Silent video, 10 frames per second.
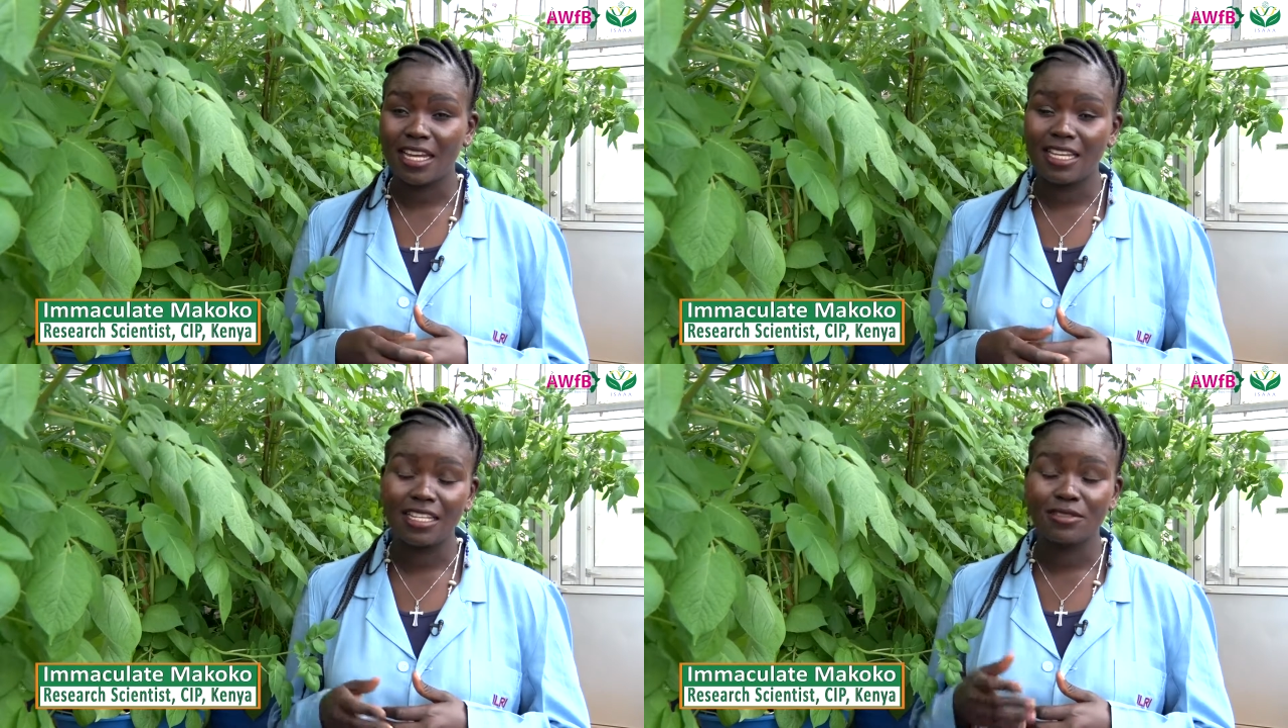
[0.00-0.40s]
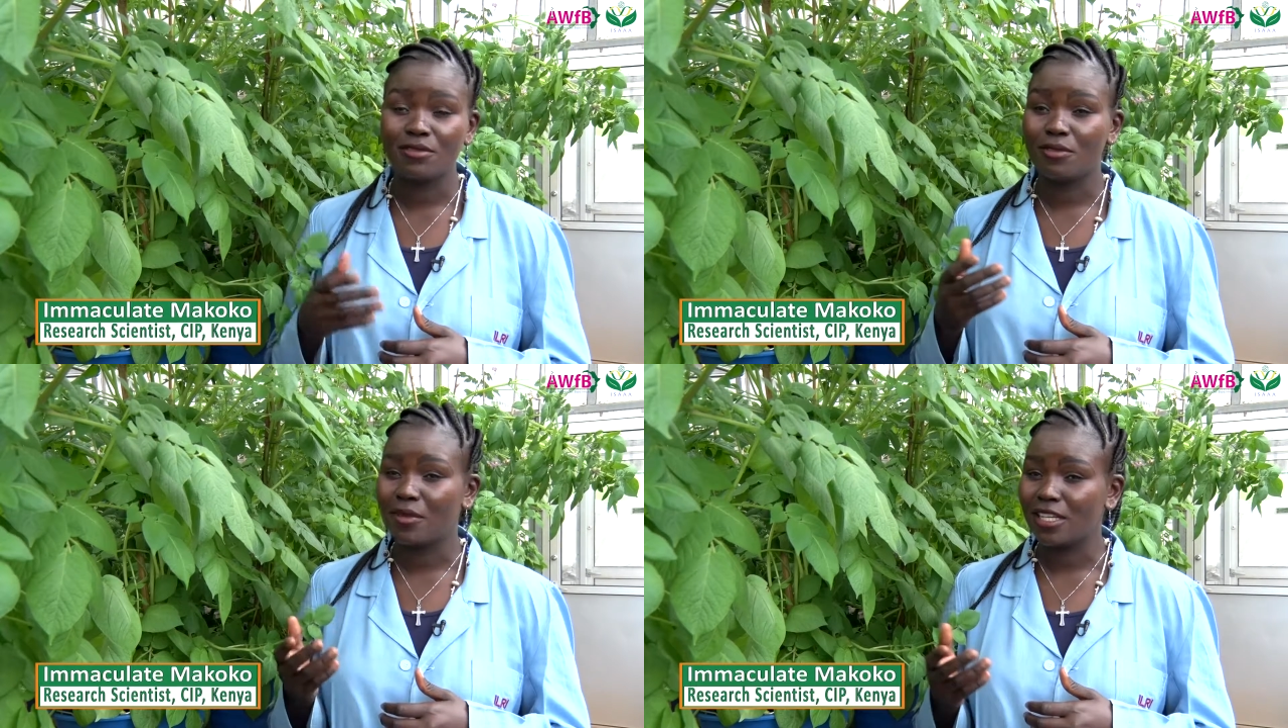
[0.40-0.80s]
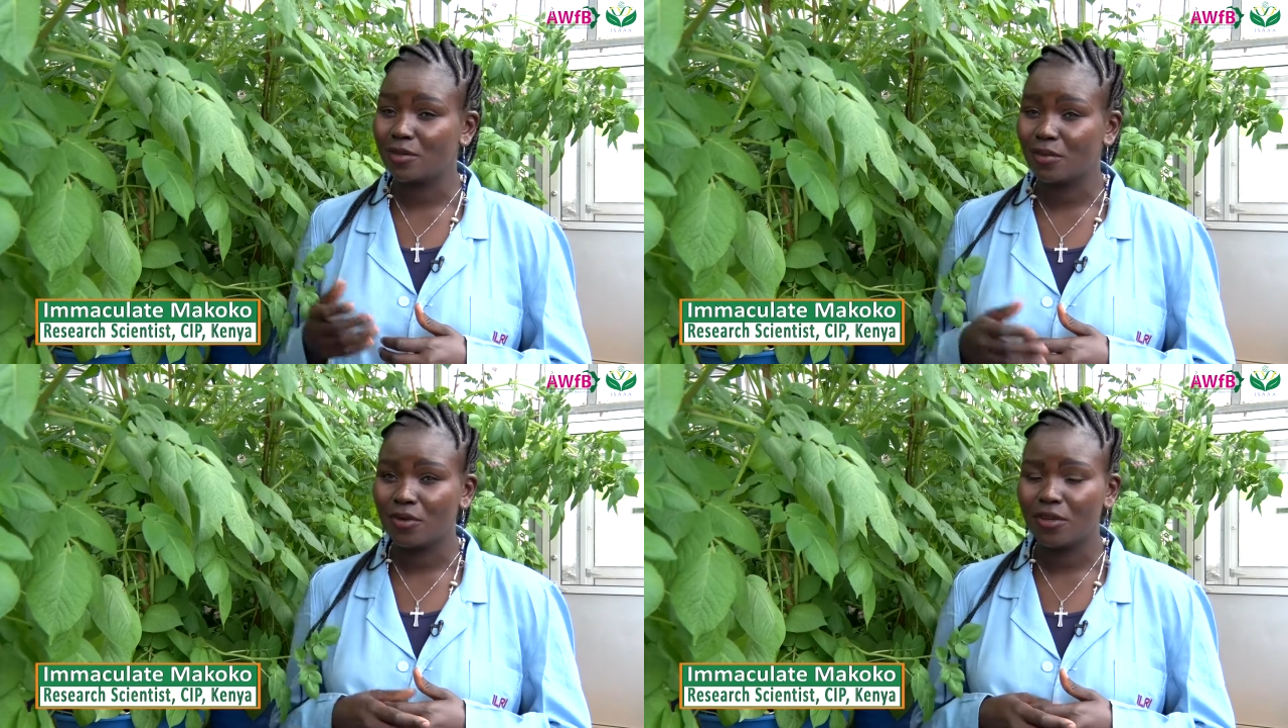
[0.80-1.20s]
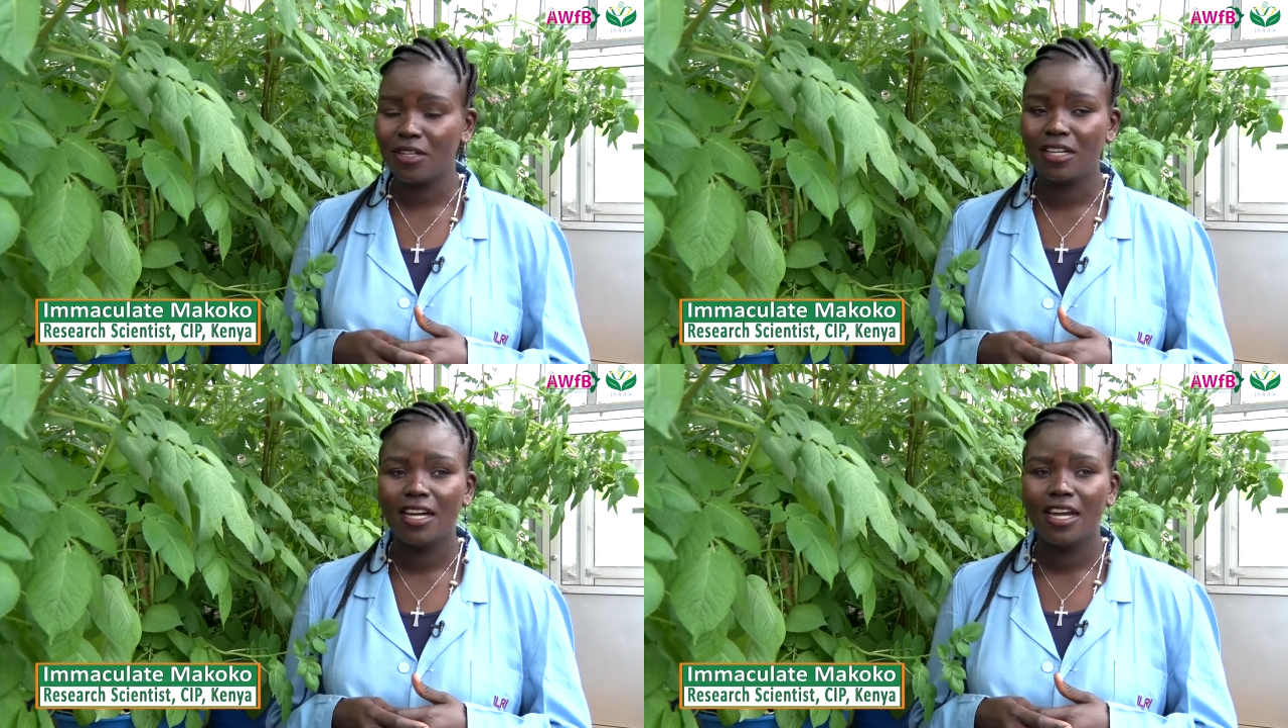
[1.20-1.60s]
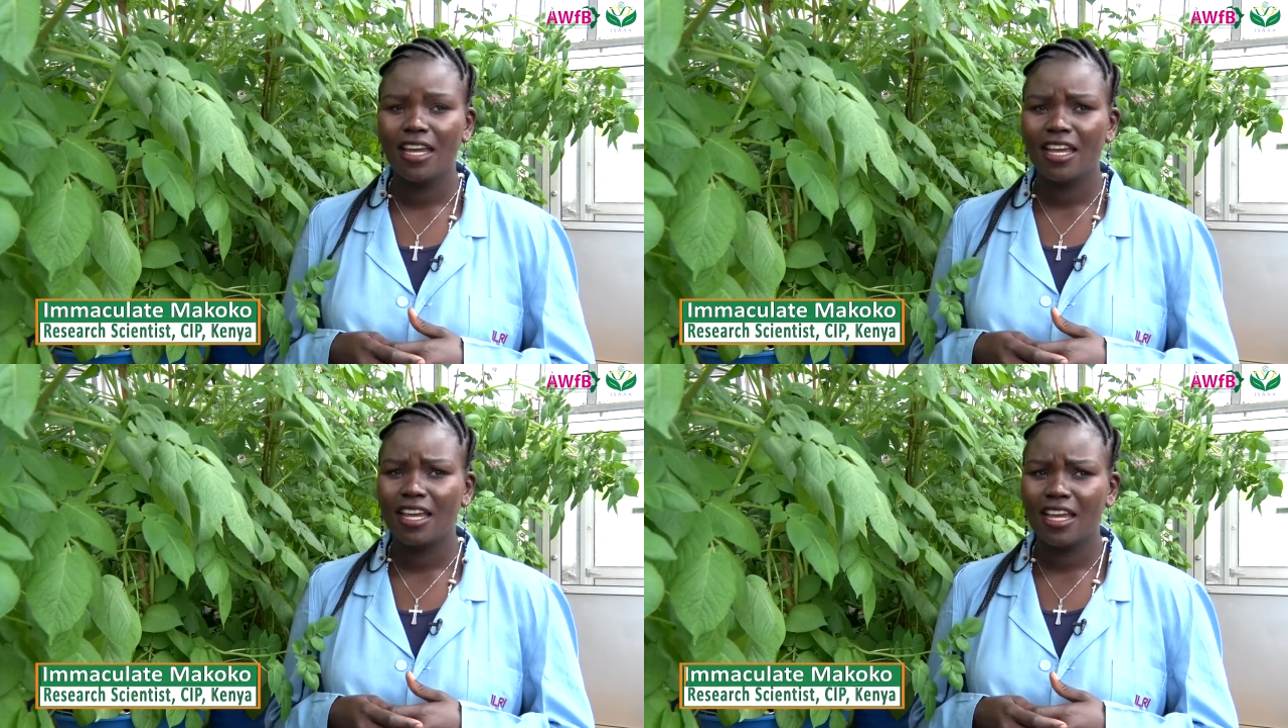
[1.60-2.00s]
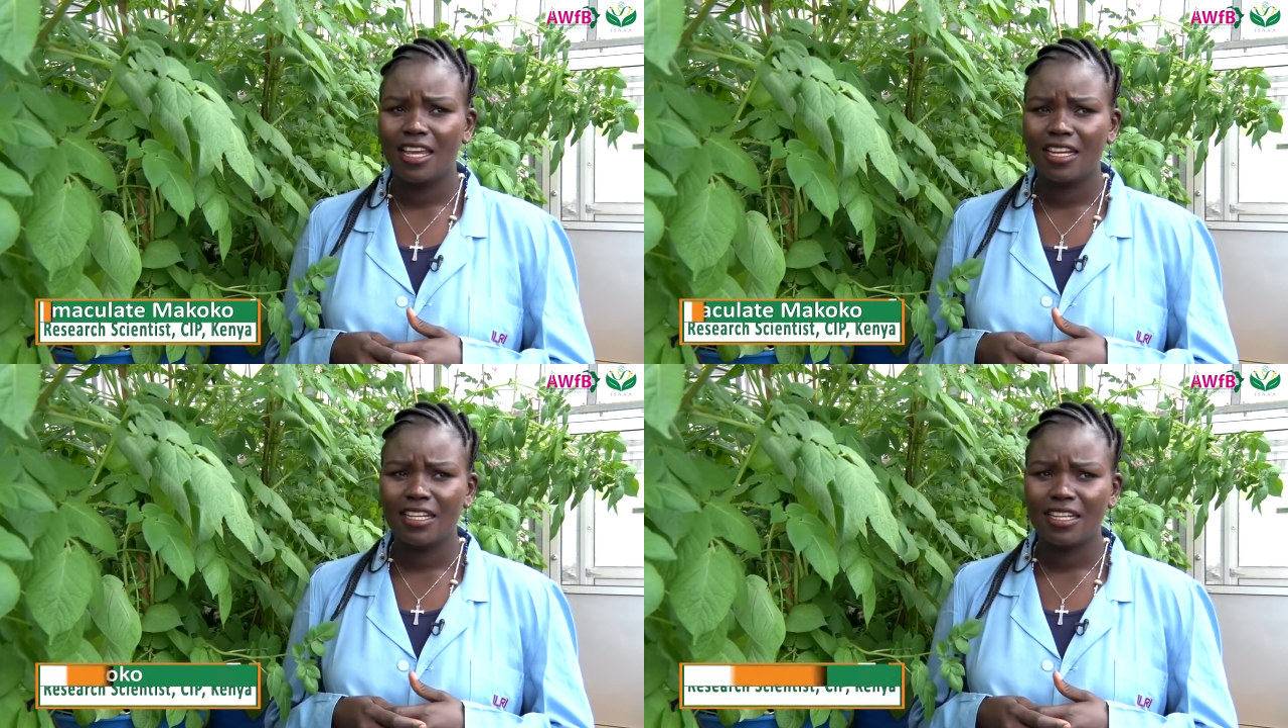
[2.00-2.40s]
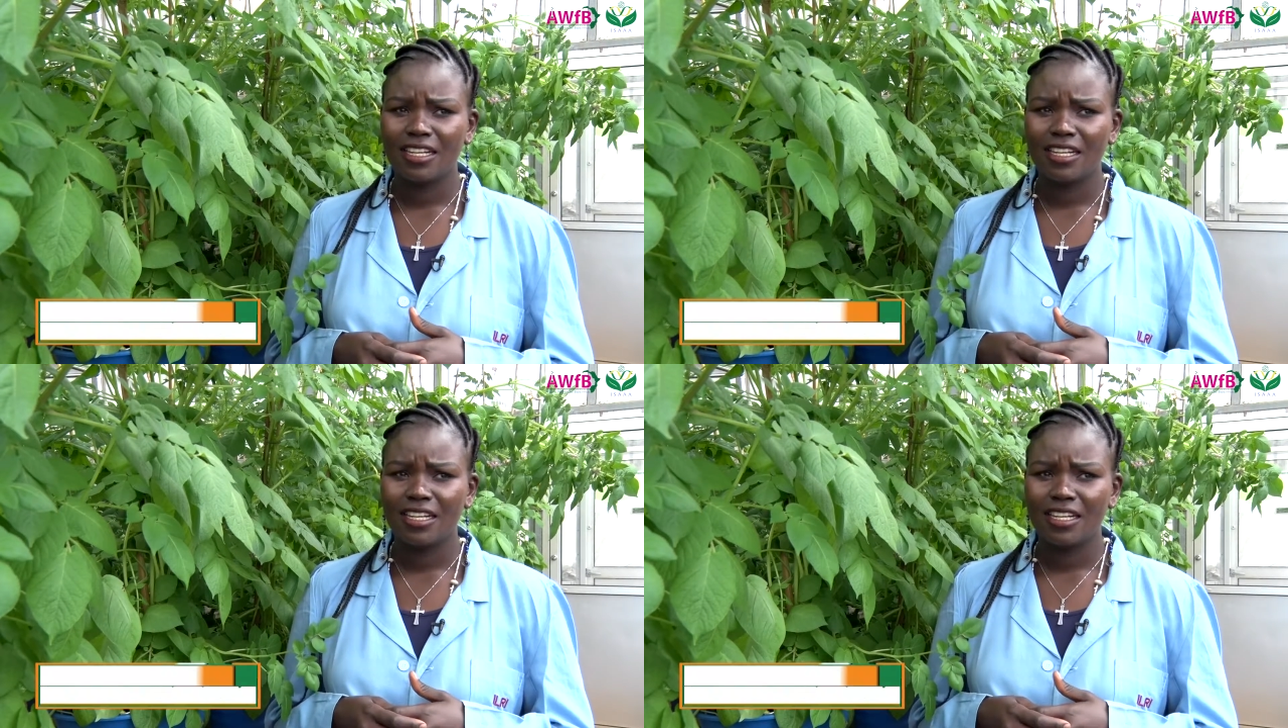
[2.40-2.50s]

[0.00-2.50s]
and get to know much more. And